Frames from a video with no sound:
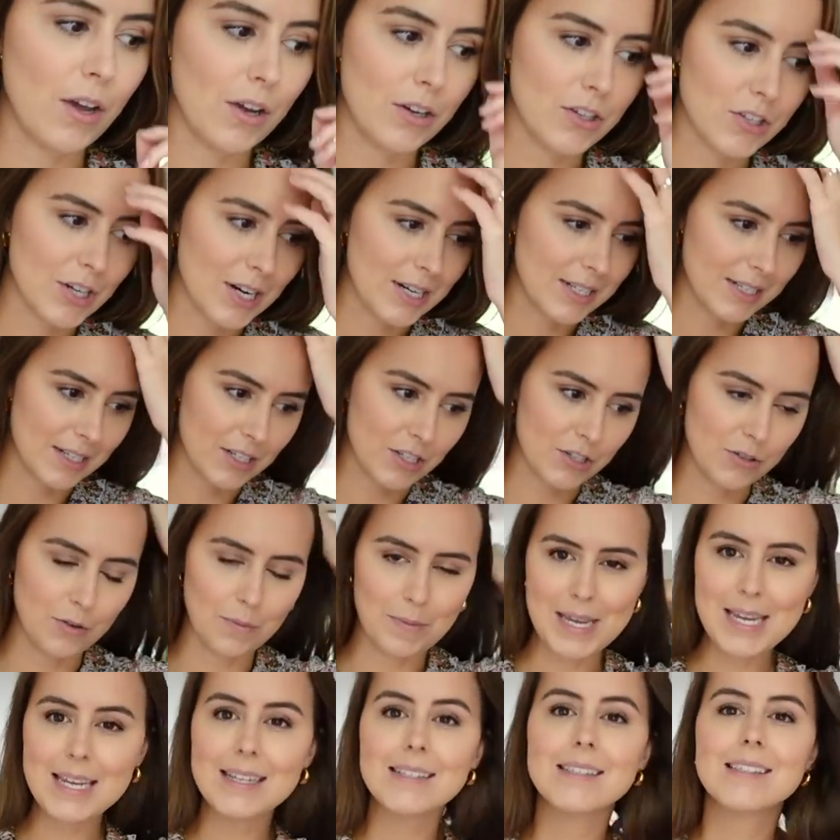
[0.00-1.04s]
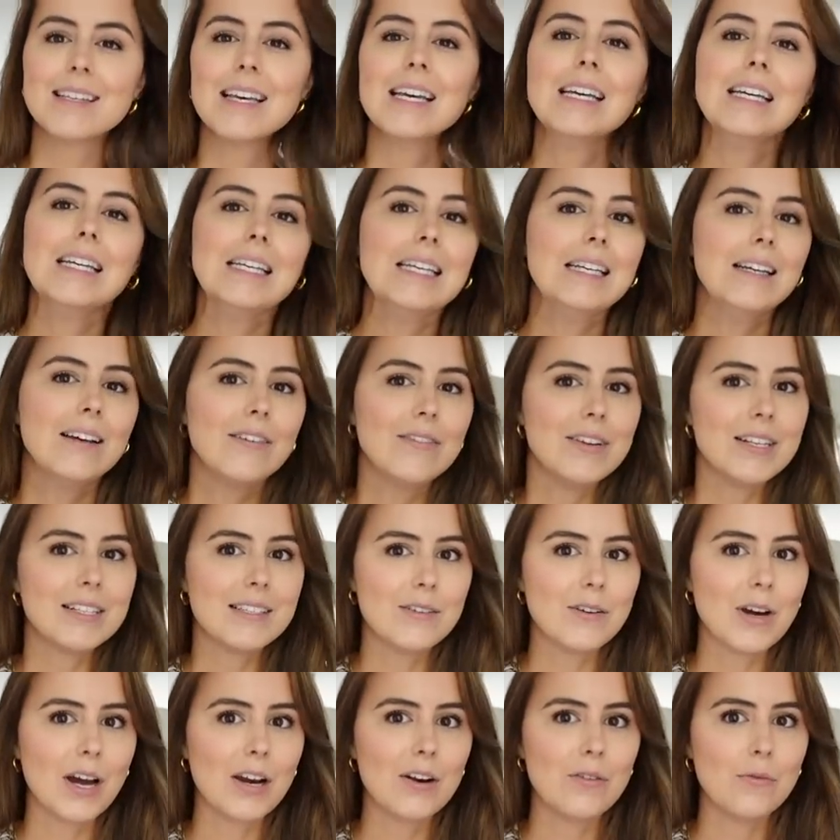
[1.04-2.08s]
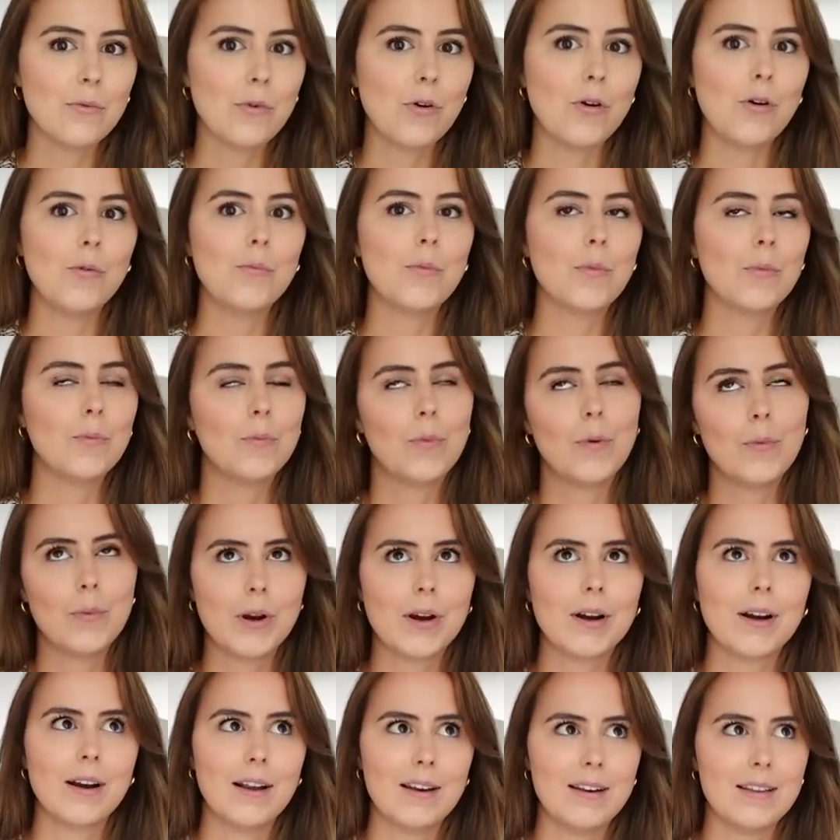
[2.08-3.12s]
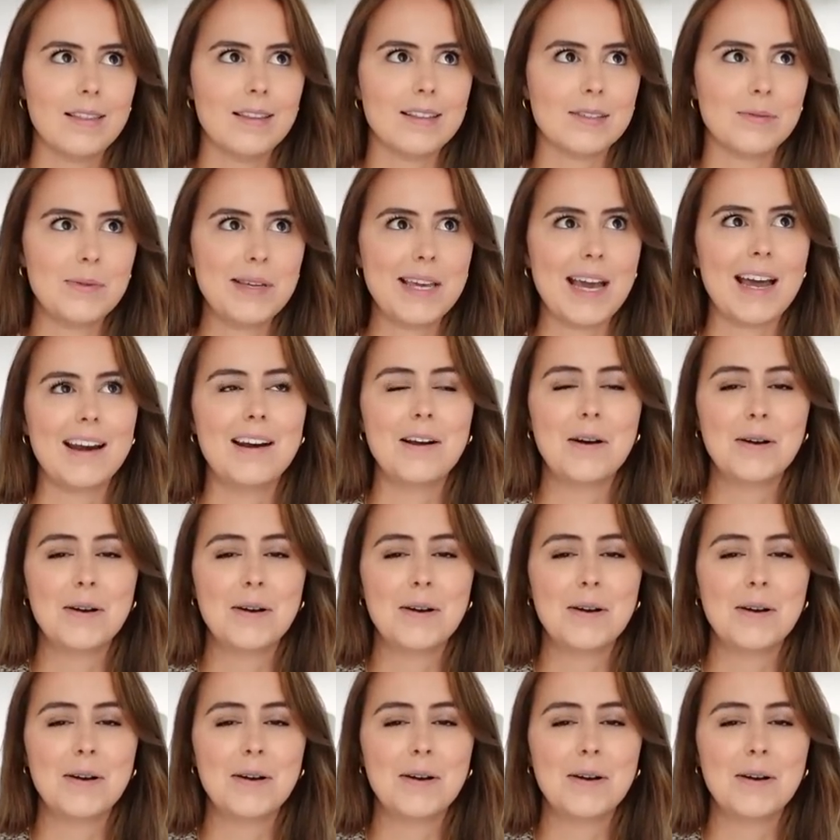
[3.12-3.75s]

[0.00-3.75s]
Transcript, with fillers: a good transitional piece. It's still kind of warm. When we were in London this weekend,